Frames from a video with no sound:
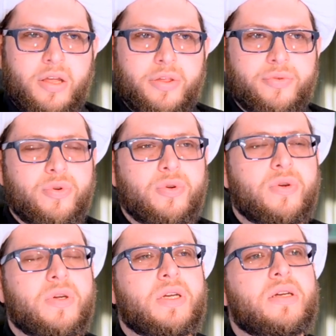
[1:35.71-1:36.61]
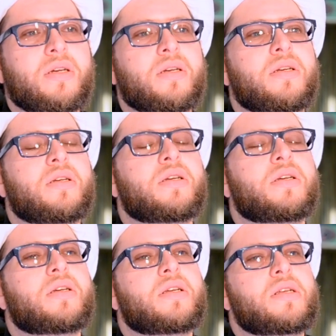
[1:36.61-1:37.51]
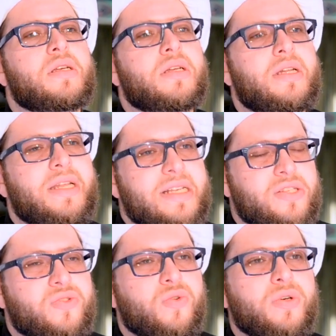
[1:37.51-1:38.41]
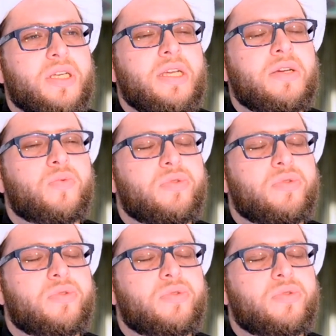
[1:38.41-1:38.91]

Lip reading: Through less talking,